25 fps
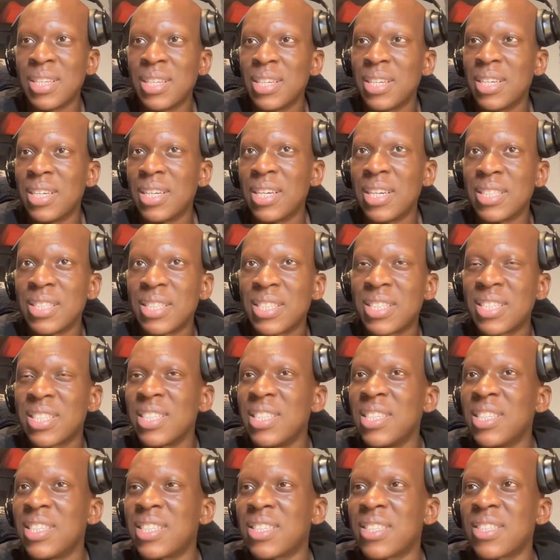and
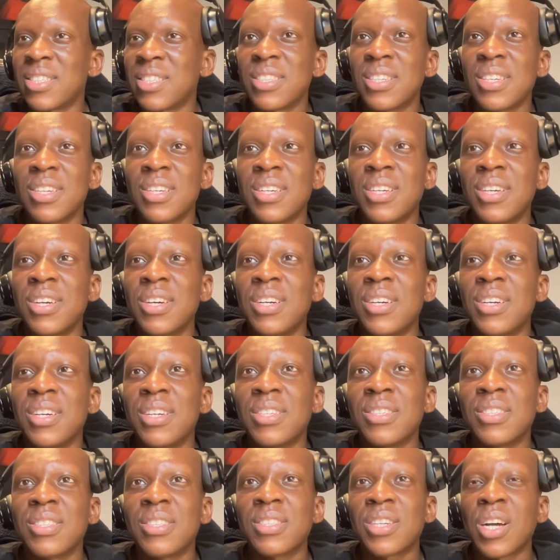Cease
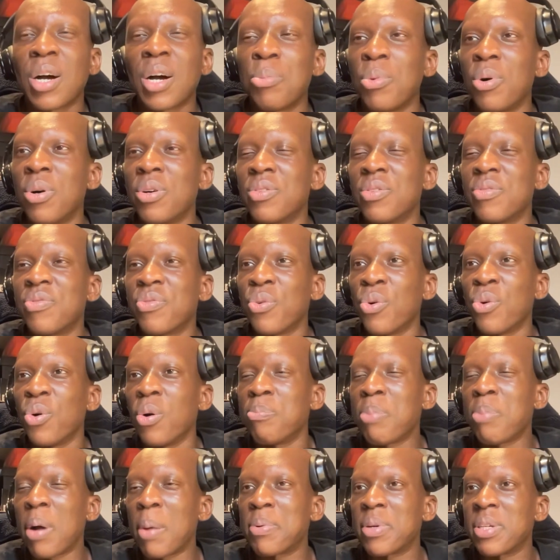come on for
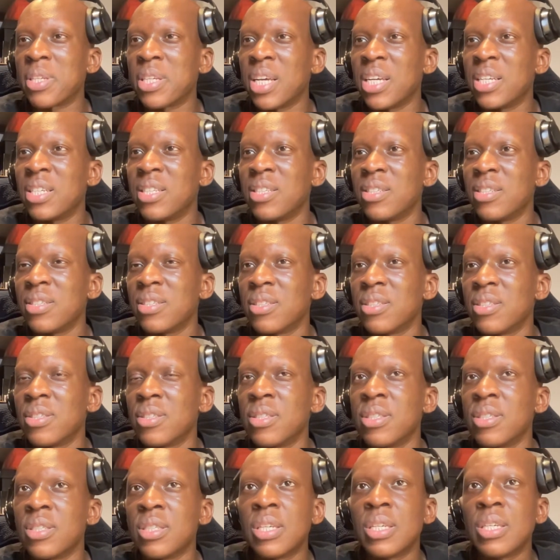Papa Gay.
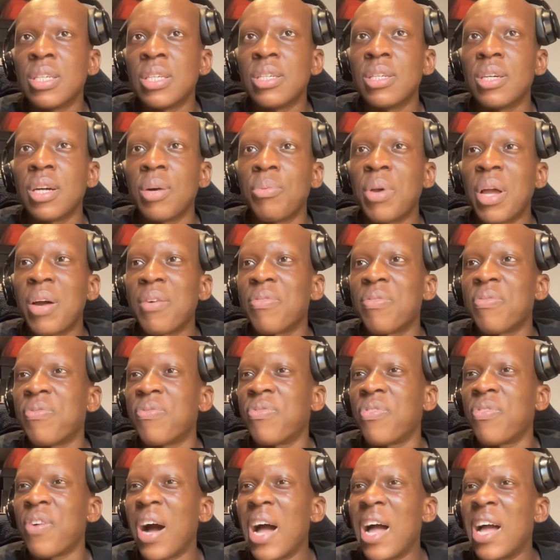And we have
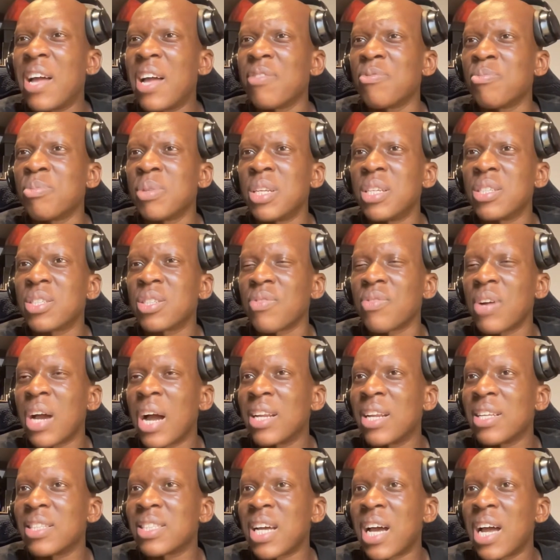5 minutes of
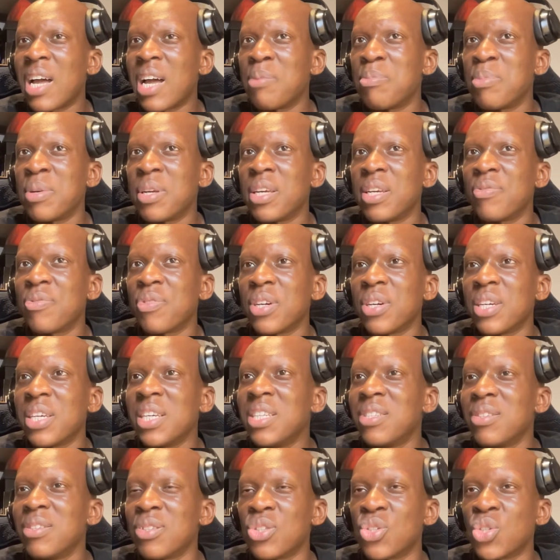added time here for
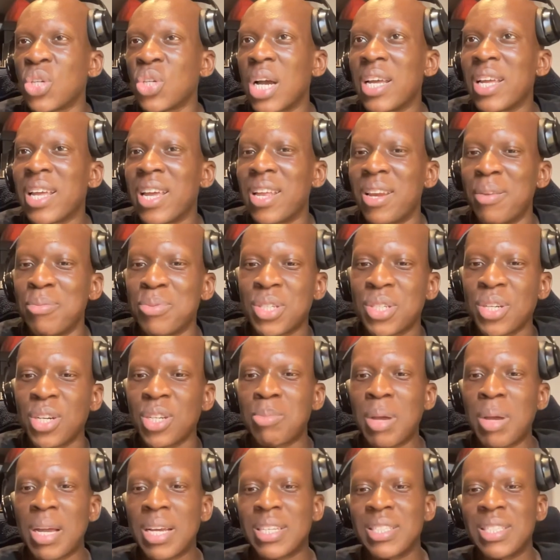Egypt to try and get themselves
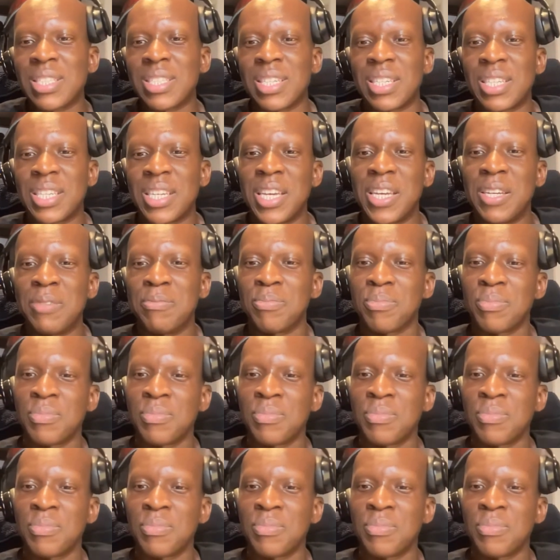back into the game.